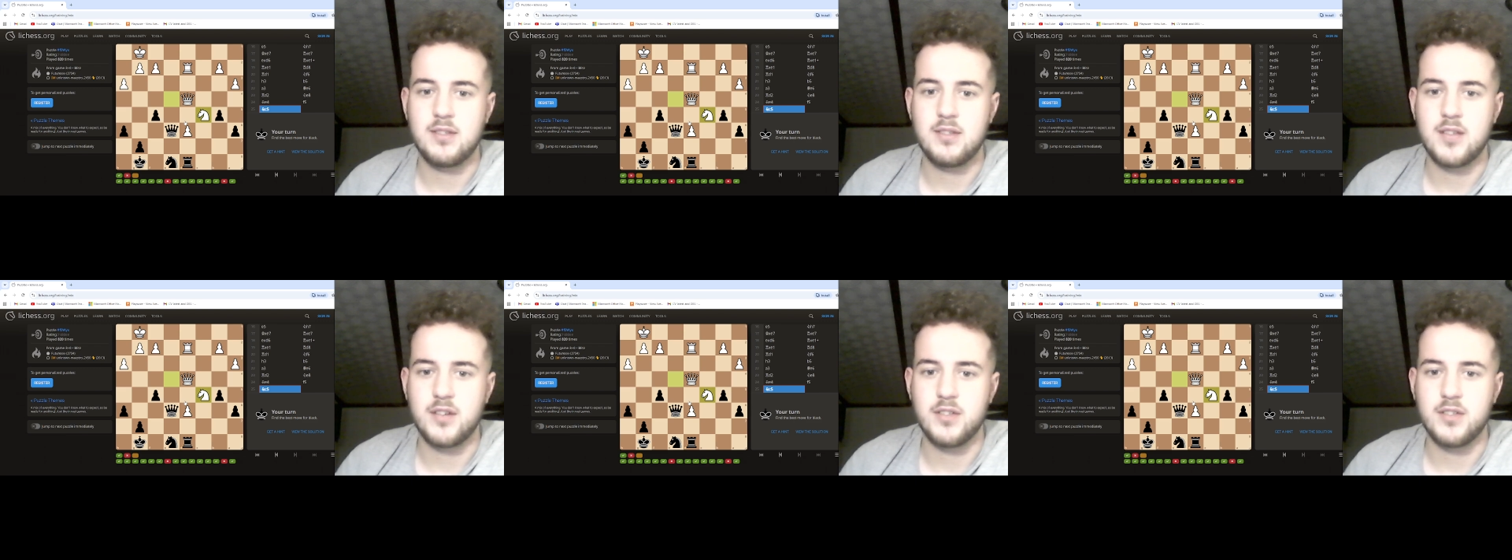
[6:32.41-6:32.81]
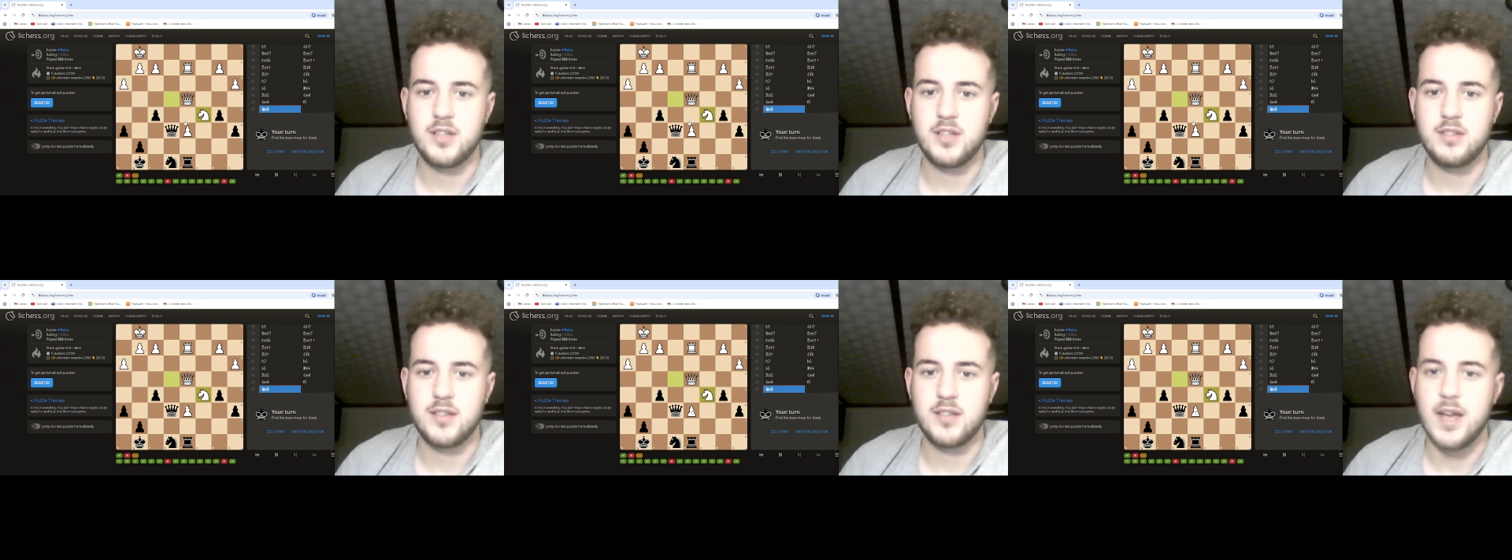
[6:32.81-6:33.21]
does
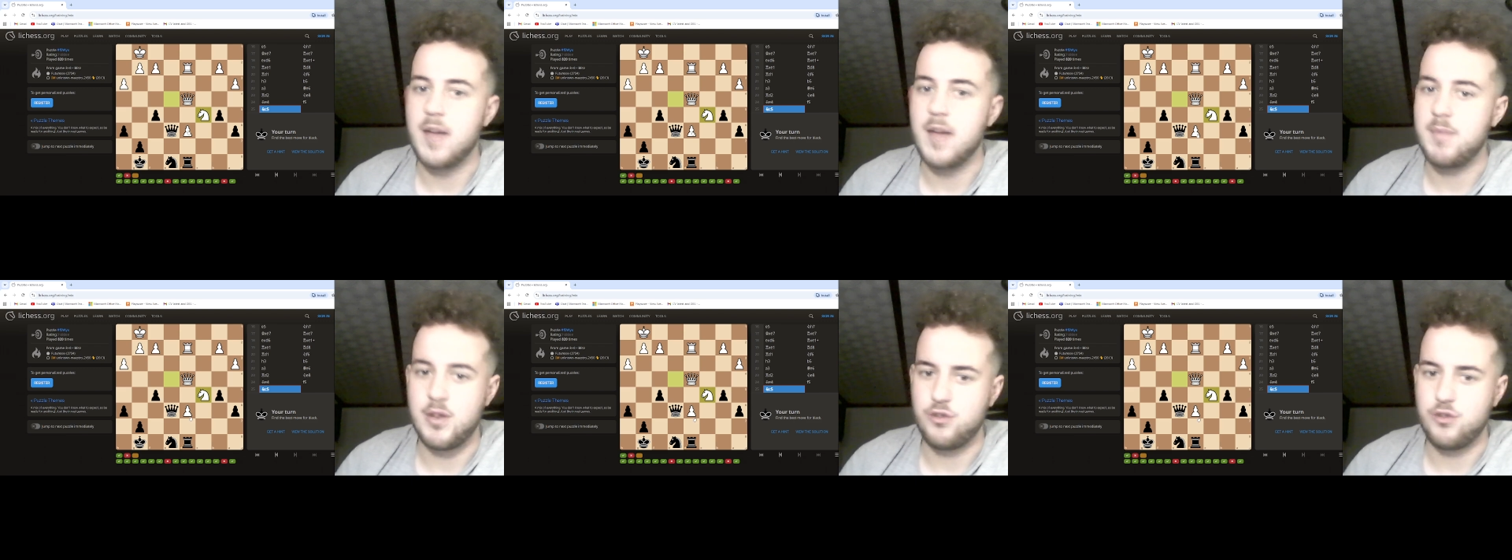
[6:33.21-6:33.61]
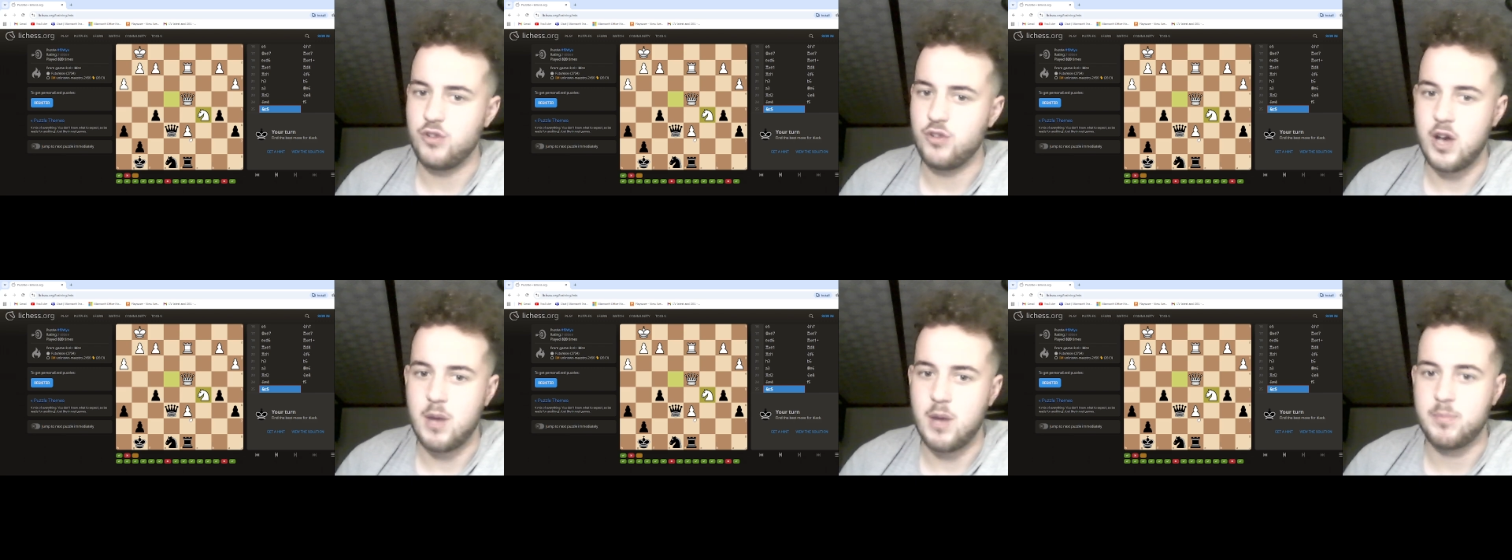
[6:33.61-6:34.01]
need to get a bit
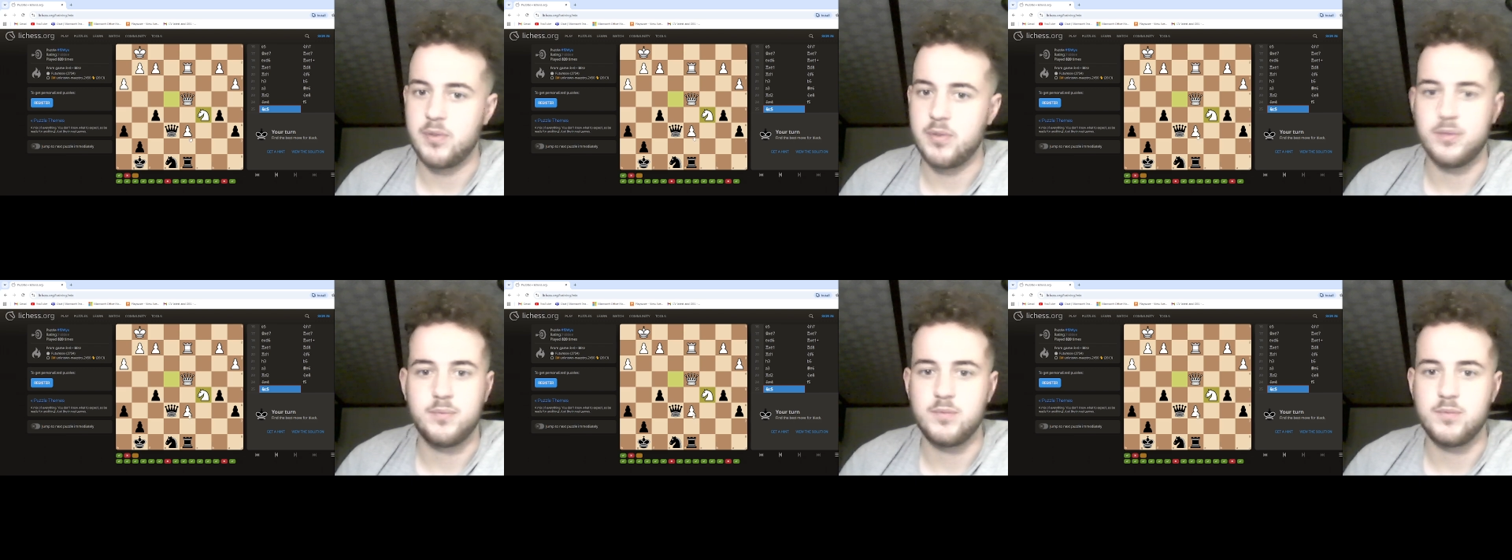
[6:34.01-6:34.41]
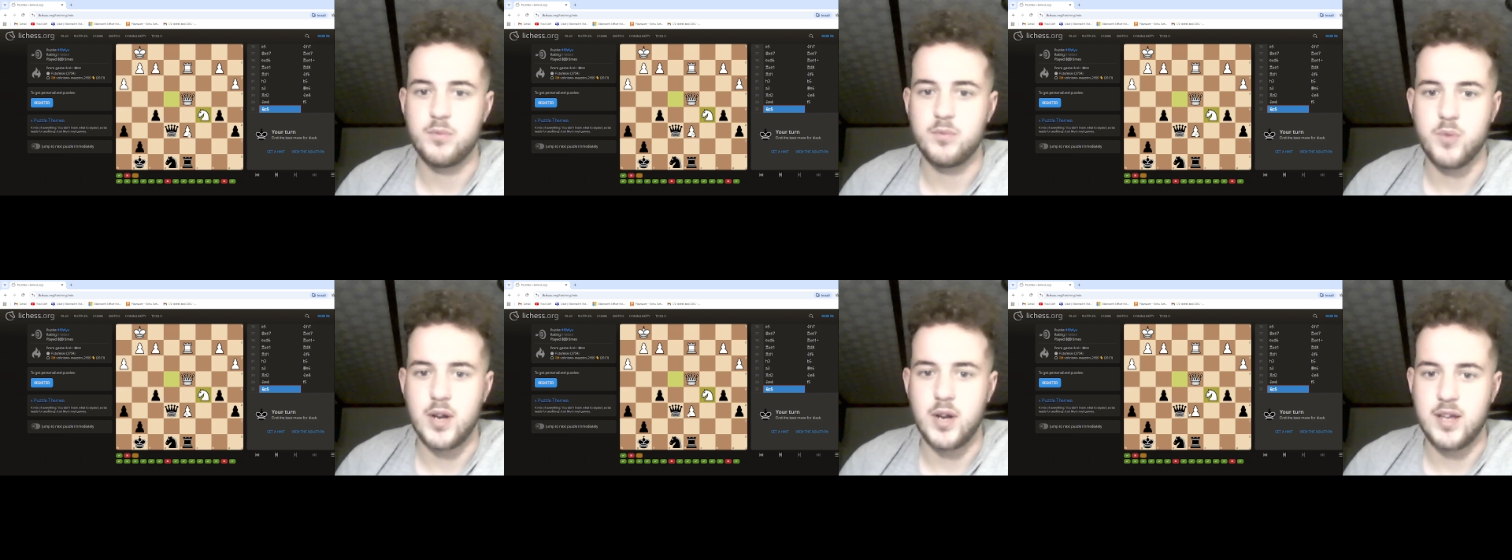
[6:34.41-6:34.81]
sharper
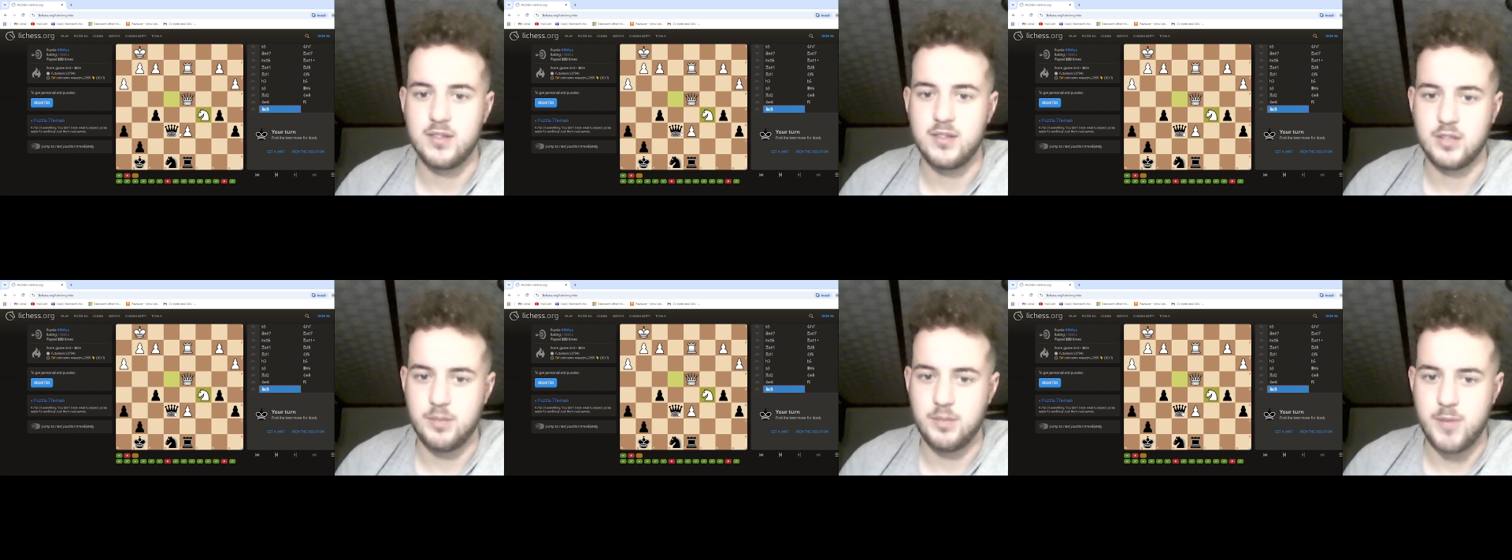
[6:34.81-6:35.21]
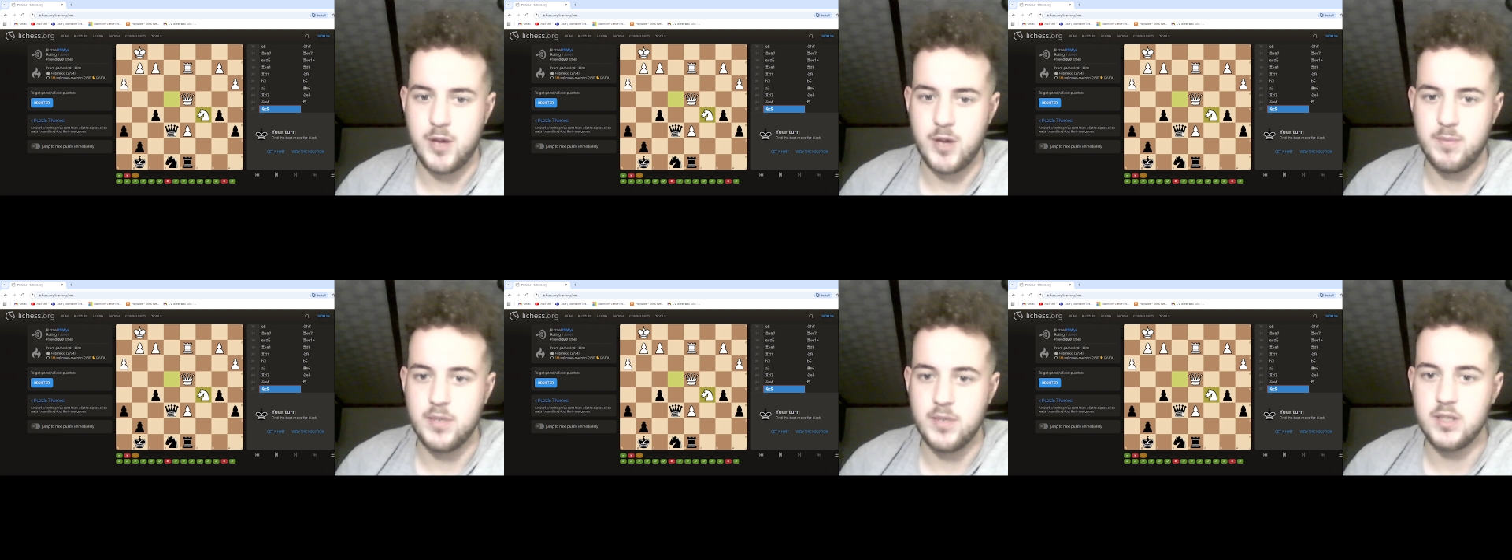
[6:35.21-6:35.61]
than what it is at the
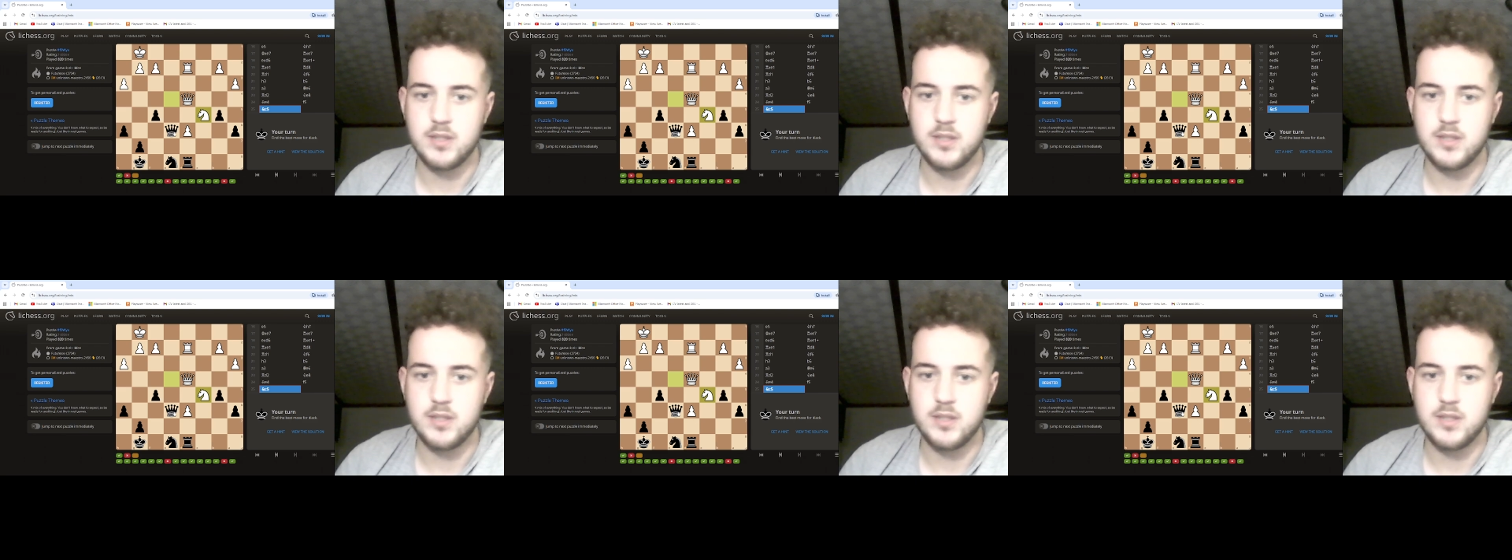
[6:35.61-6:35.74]
moment.